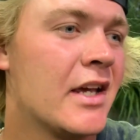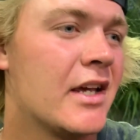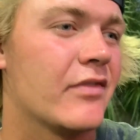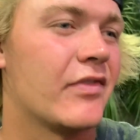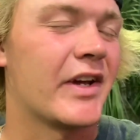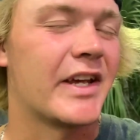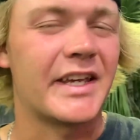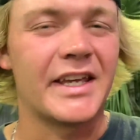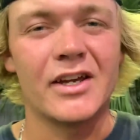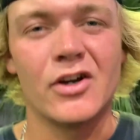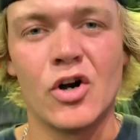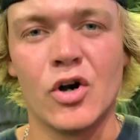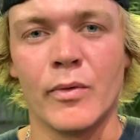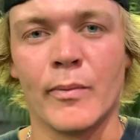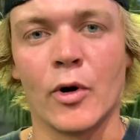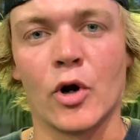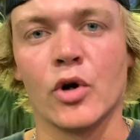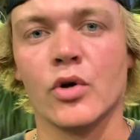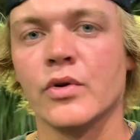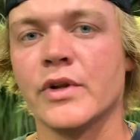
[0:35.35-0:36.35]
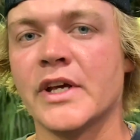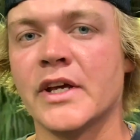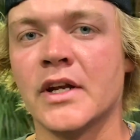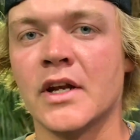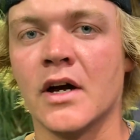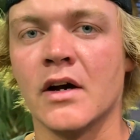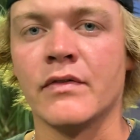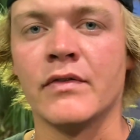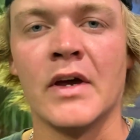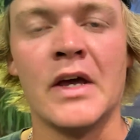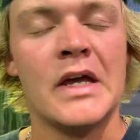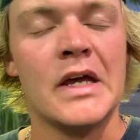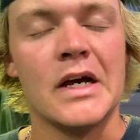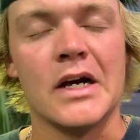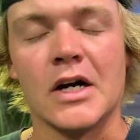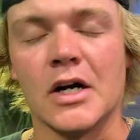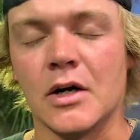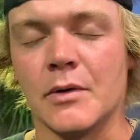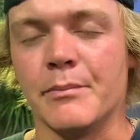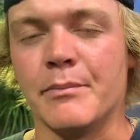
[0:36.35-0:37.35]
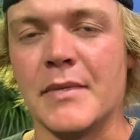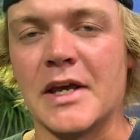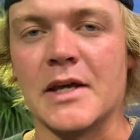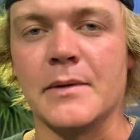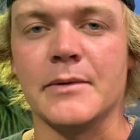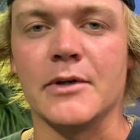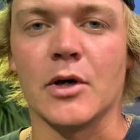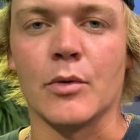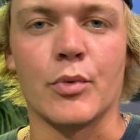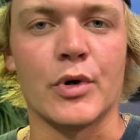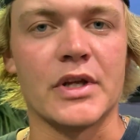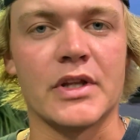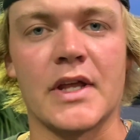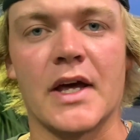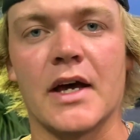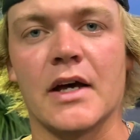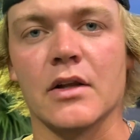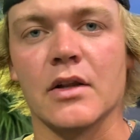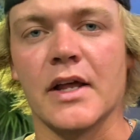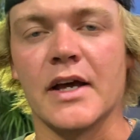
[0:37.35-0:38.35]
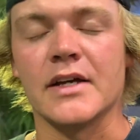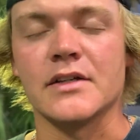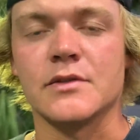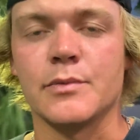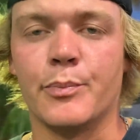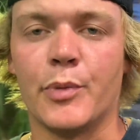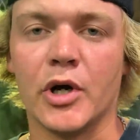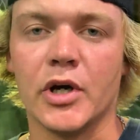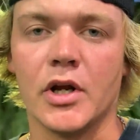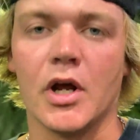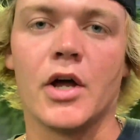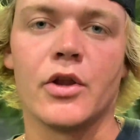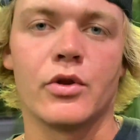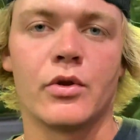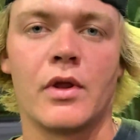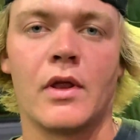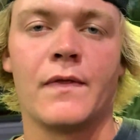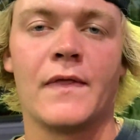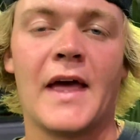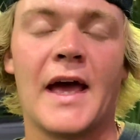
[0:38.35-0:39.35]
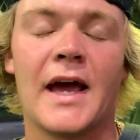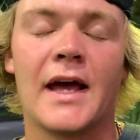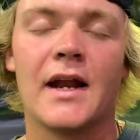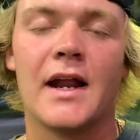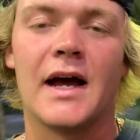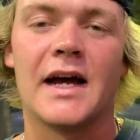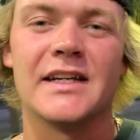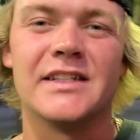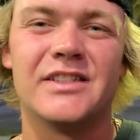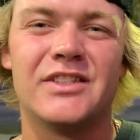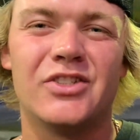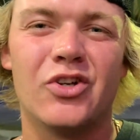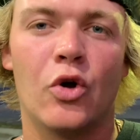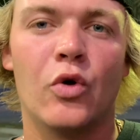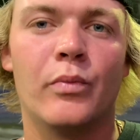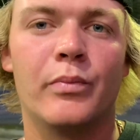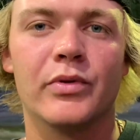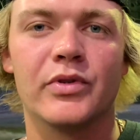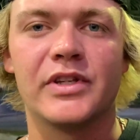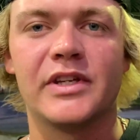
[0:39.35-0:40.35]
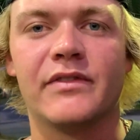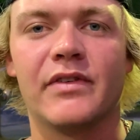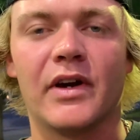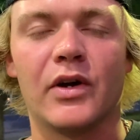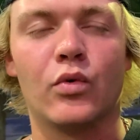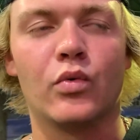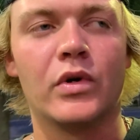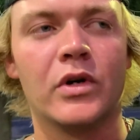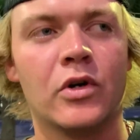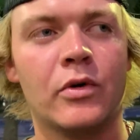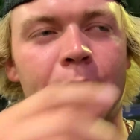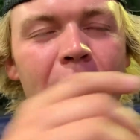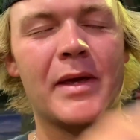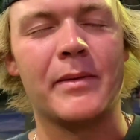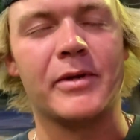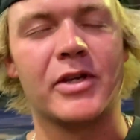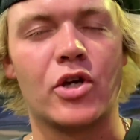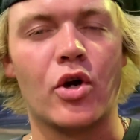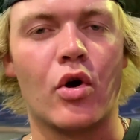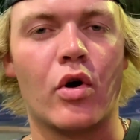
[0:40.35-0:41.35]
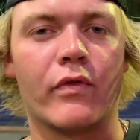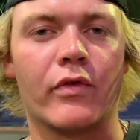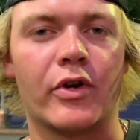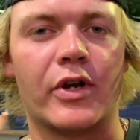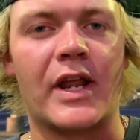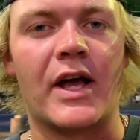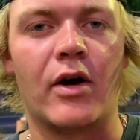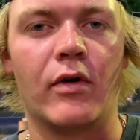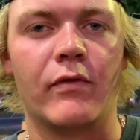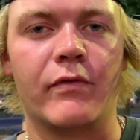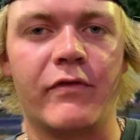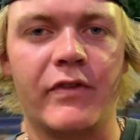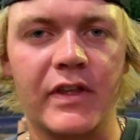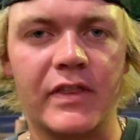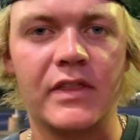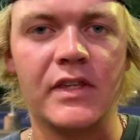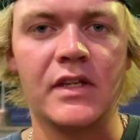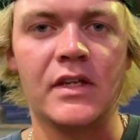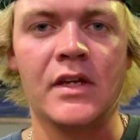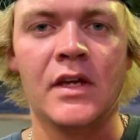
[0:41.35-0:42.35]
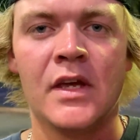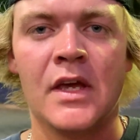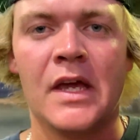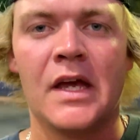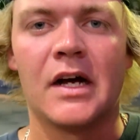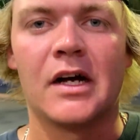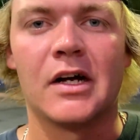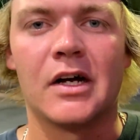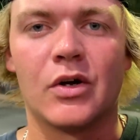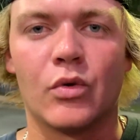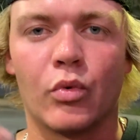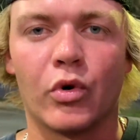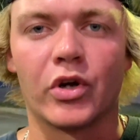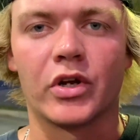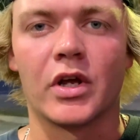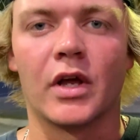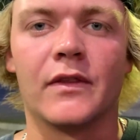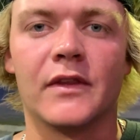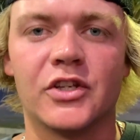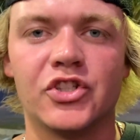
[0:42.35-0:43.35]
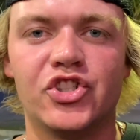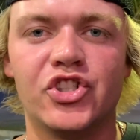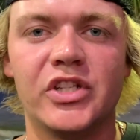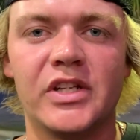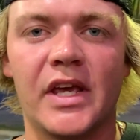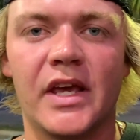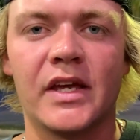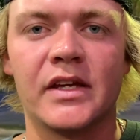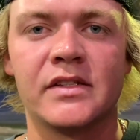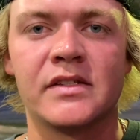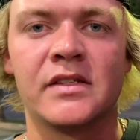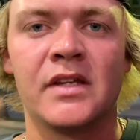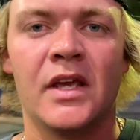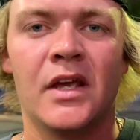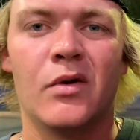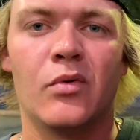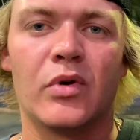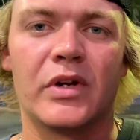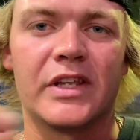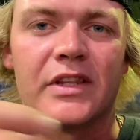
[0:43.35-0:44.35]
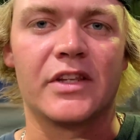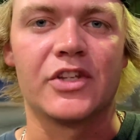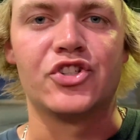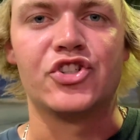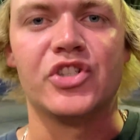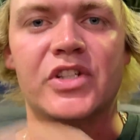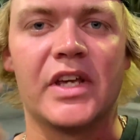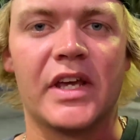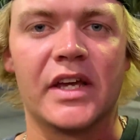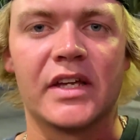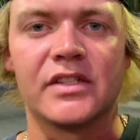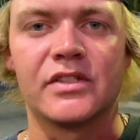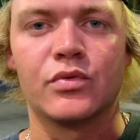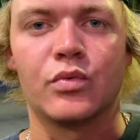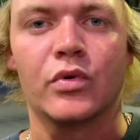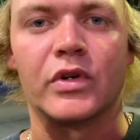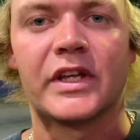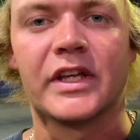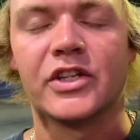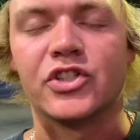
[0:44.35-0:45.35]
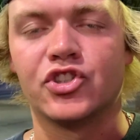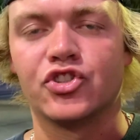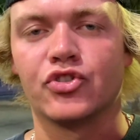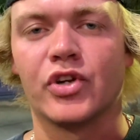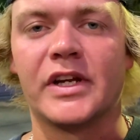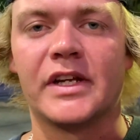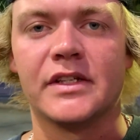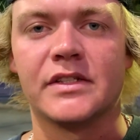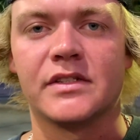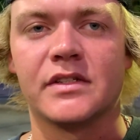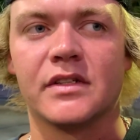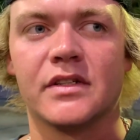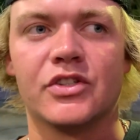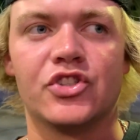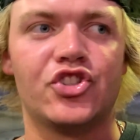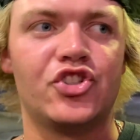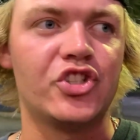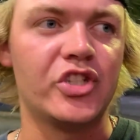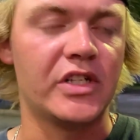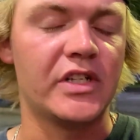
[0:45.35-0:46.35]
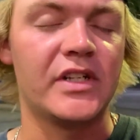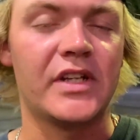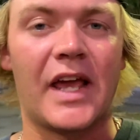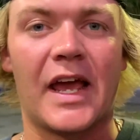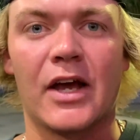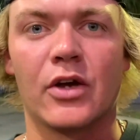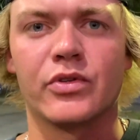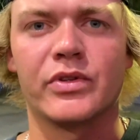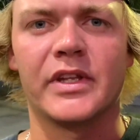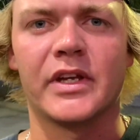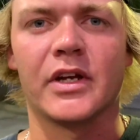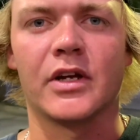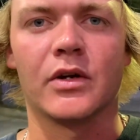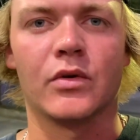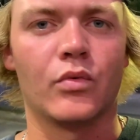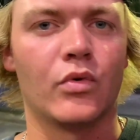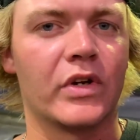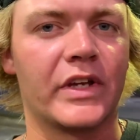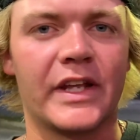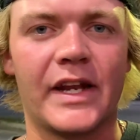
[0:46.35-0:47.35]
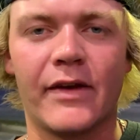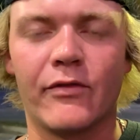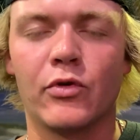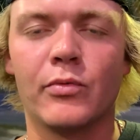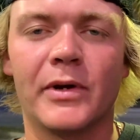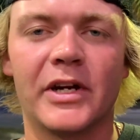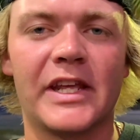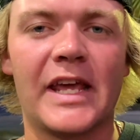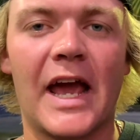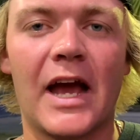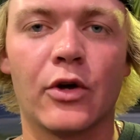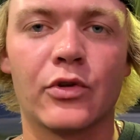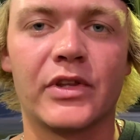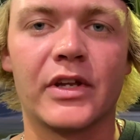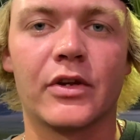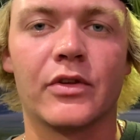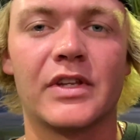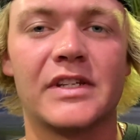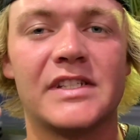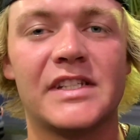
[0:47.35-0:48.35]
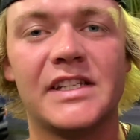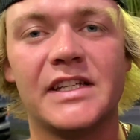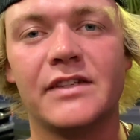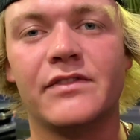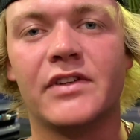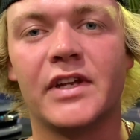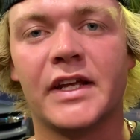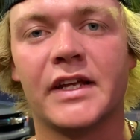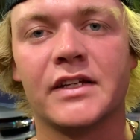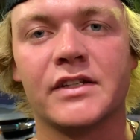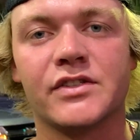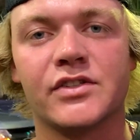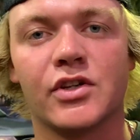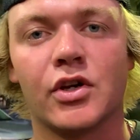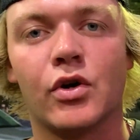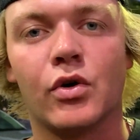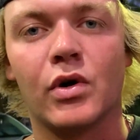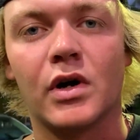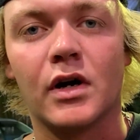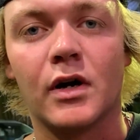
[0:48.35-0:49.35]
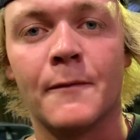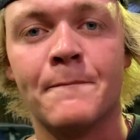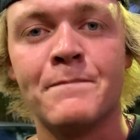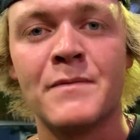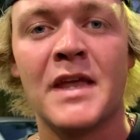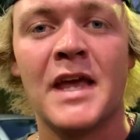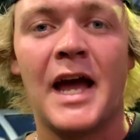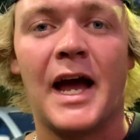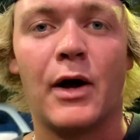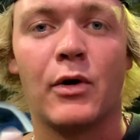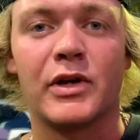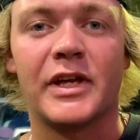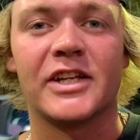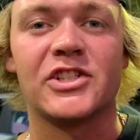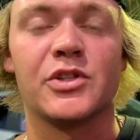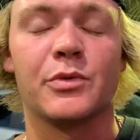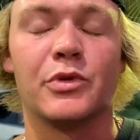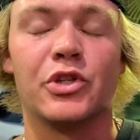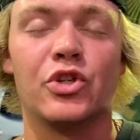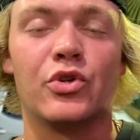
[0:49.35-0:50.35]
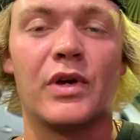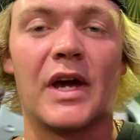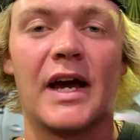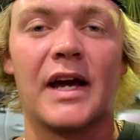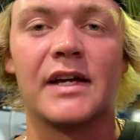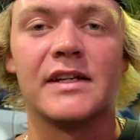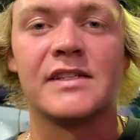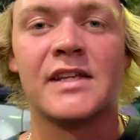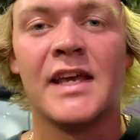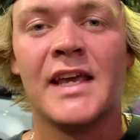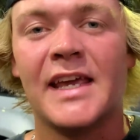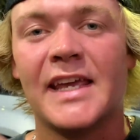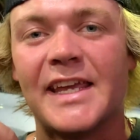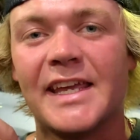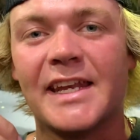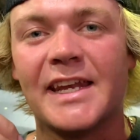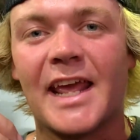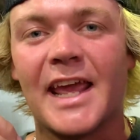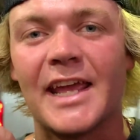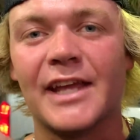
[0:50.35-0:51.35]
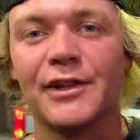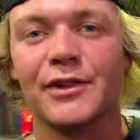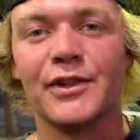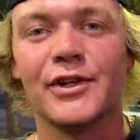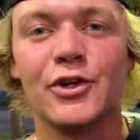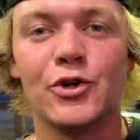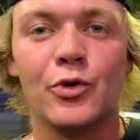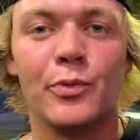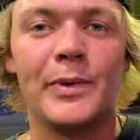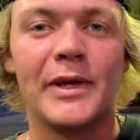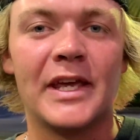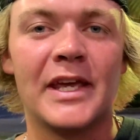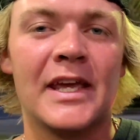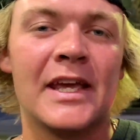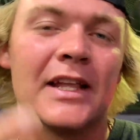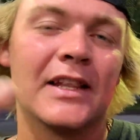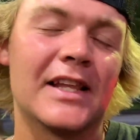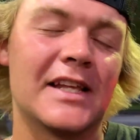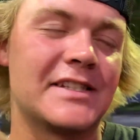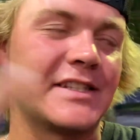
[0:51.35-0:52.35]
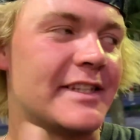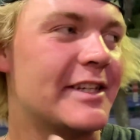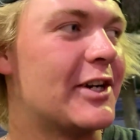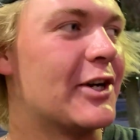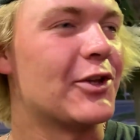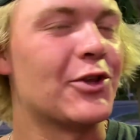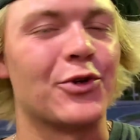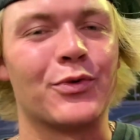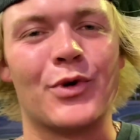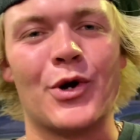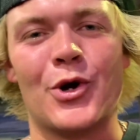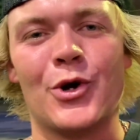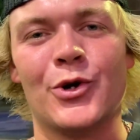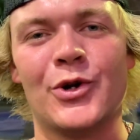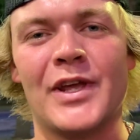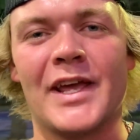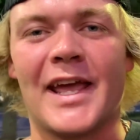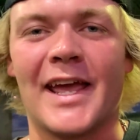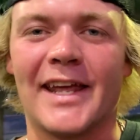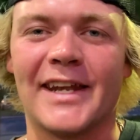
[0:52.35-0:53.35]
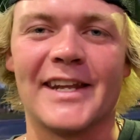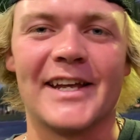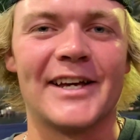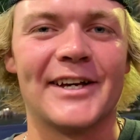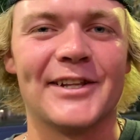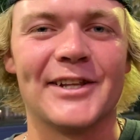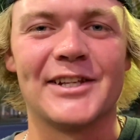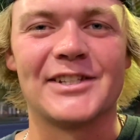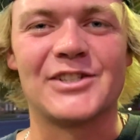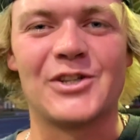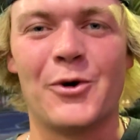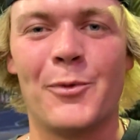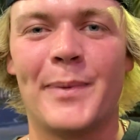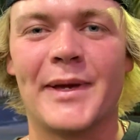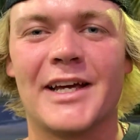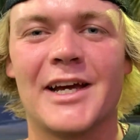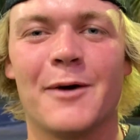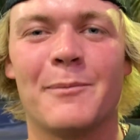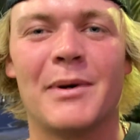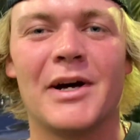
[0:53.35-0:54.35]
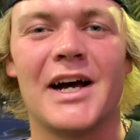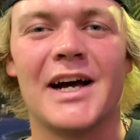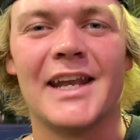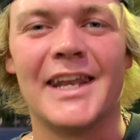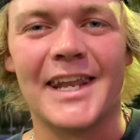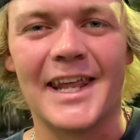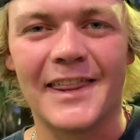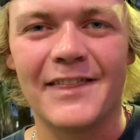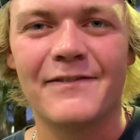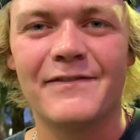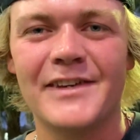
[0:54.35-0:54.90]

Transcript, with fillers: If I get home early enough, um, maybe I'll bring the LS, but other than that, I don't believe I will. Maybe go over and help Vithy uh, work on the GS. We'll get the GS, we'll get Dre's G out there. We'll get everybody out there this evening. So uh, I'll catch up with you guys in a little bit. Let's get on the road and uh, let's go pick up another